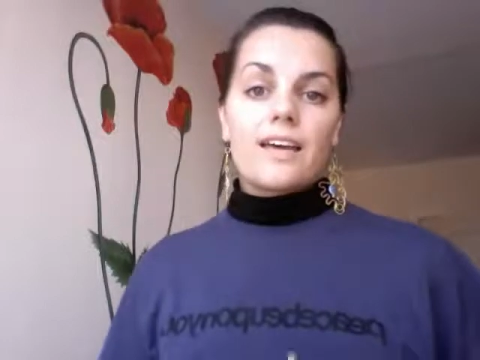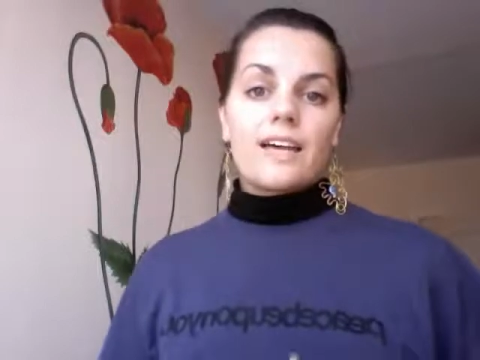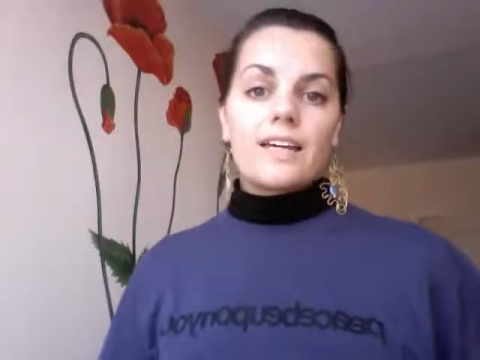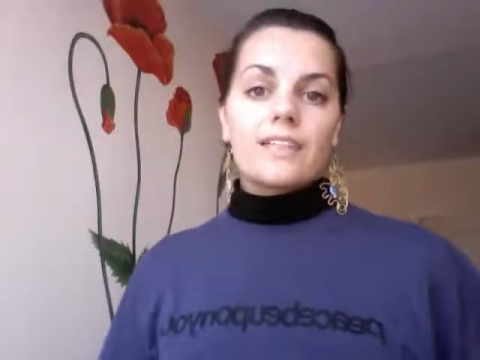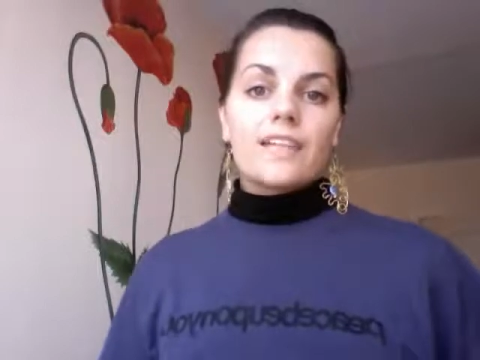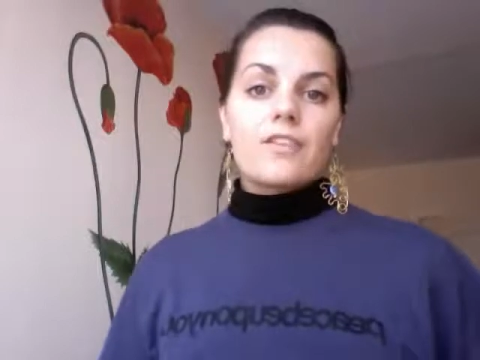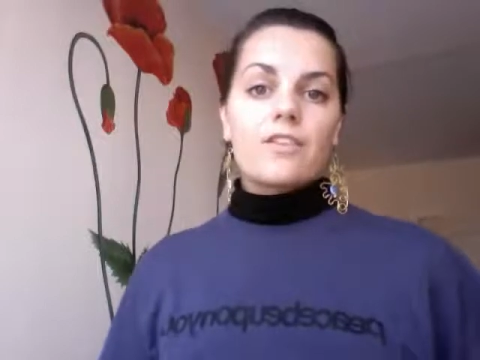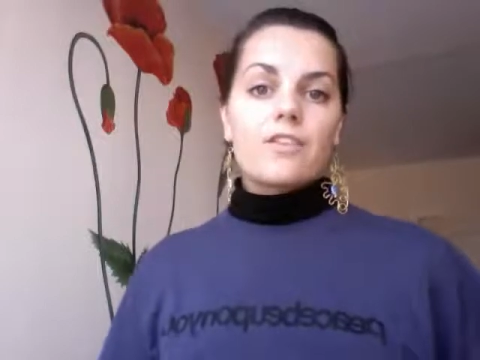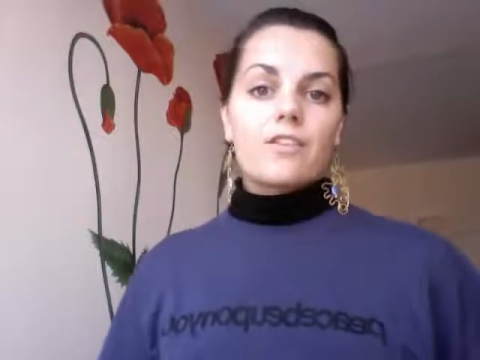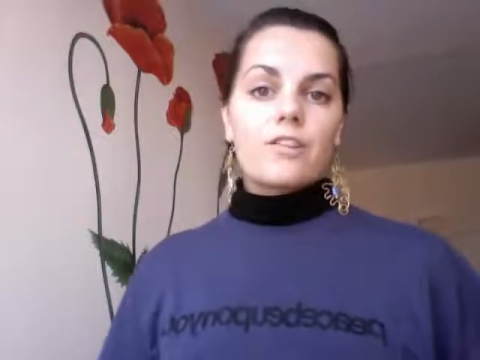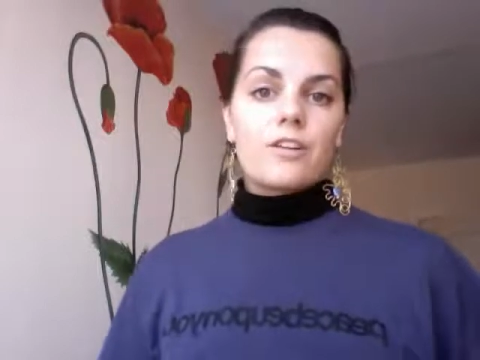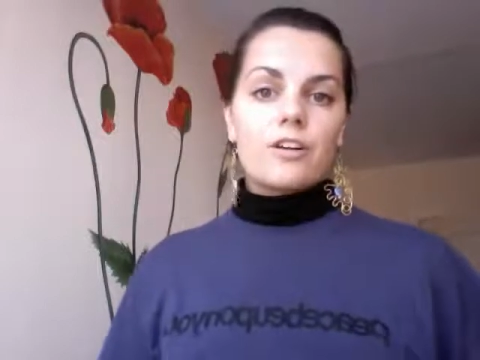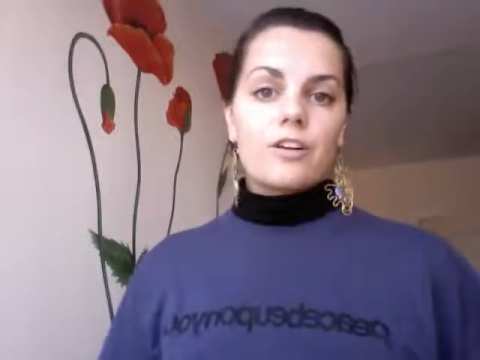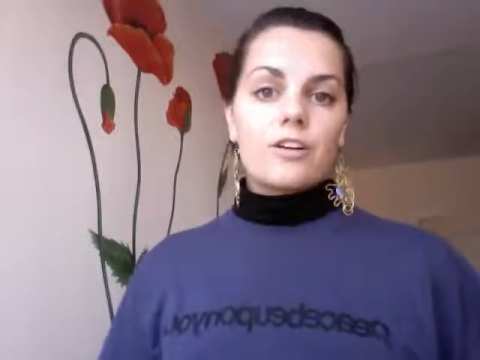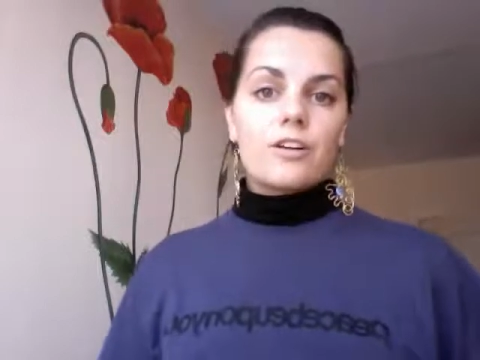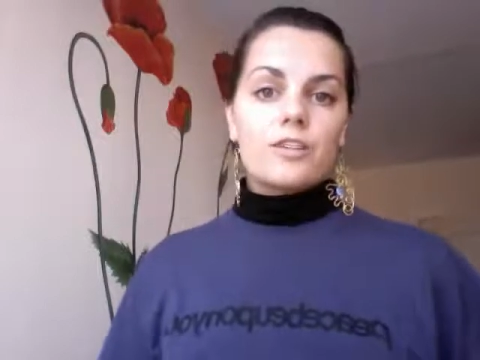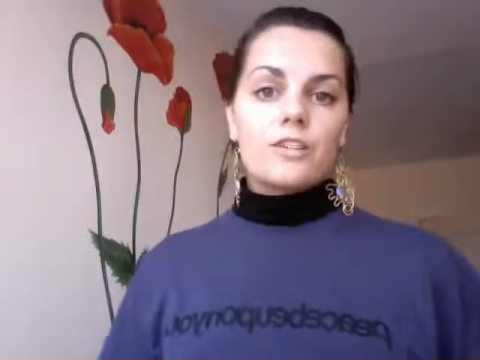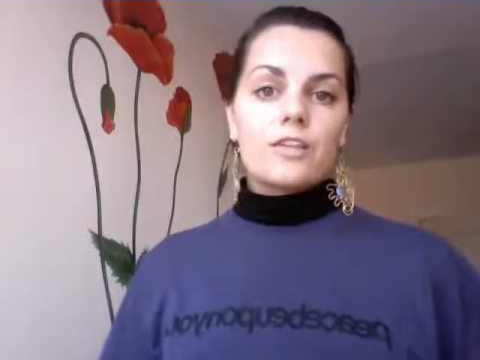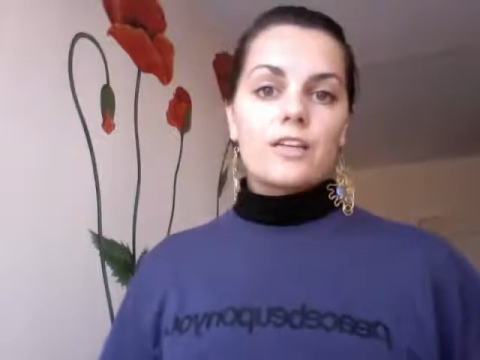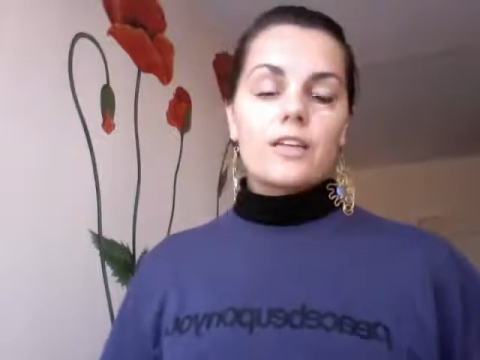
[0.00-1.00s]
Then
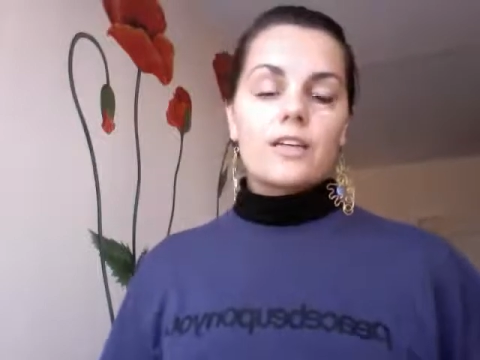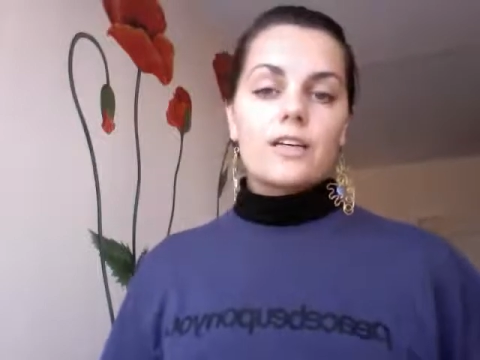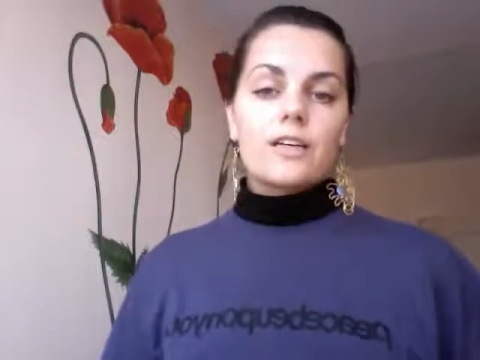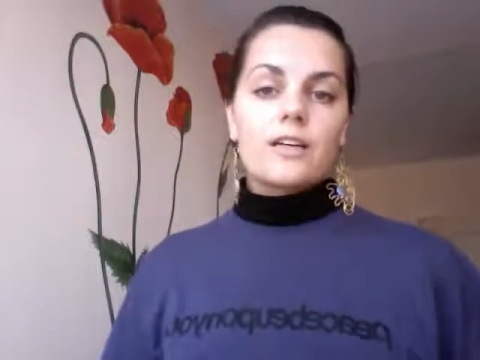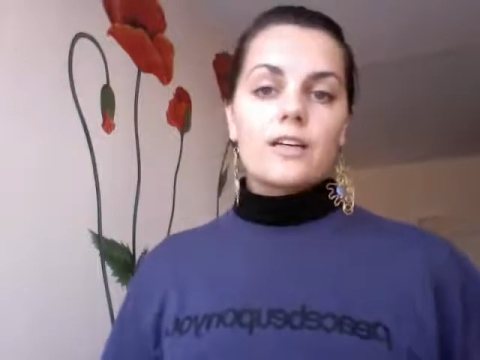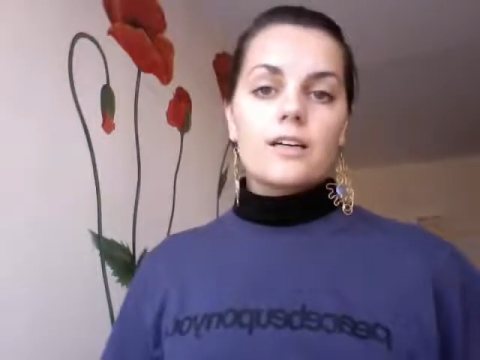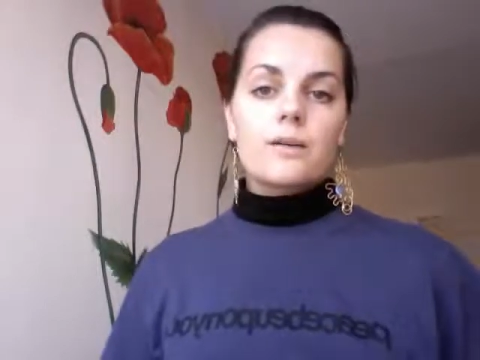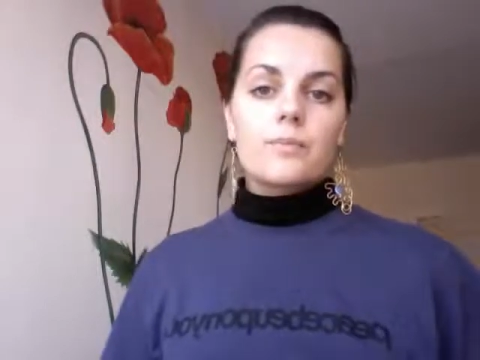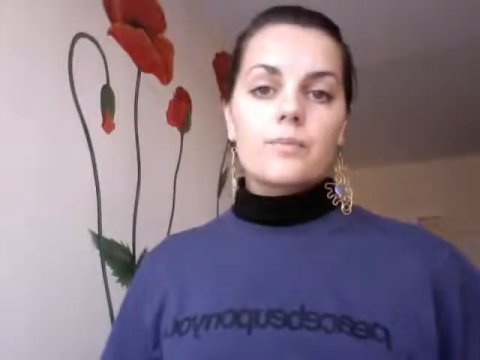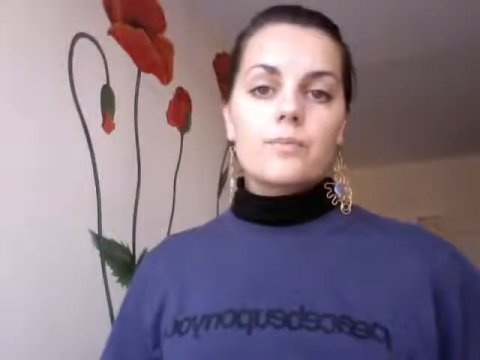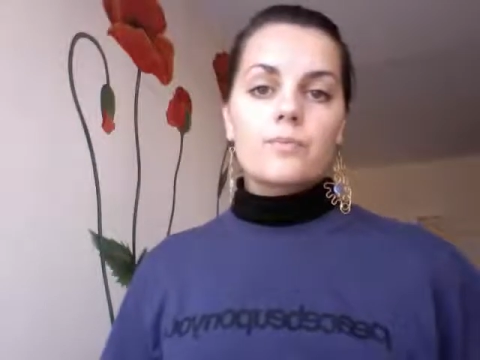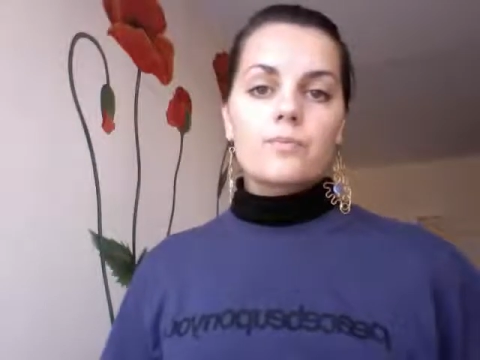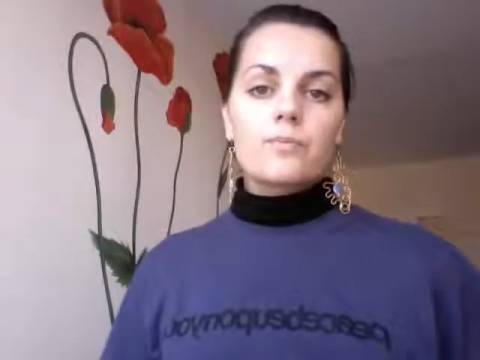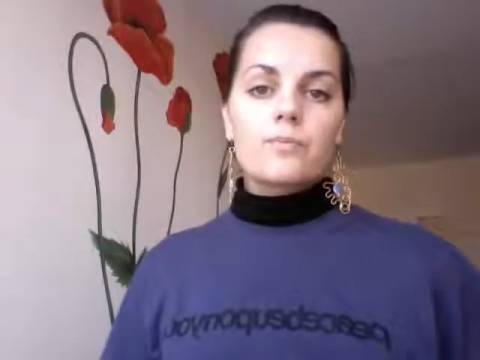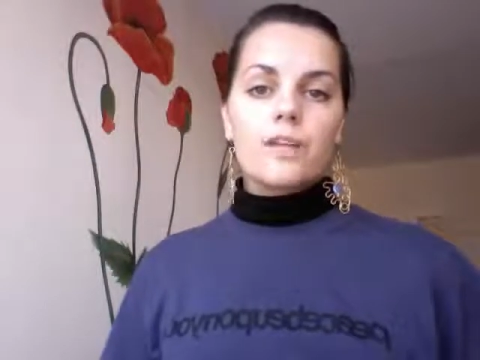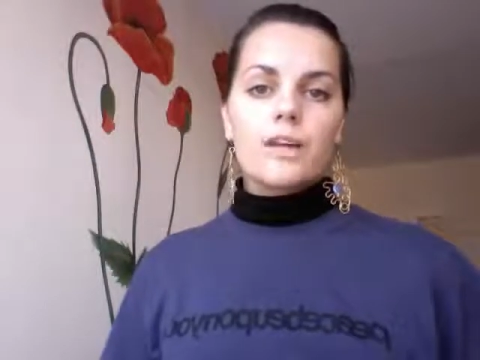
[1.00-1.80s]
third, um,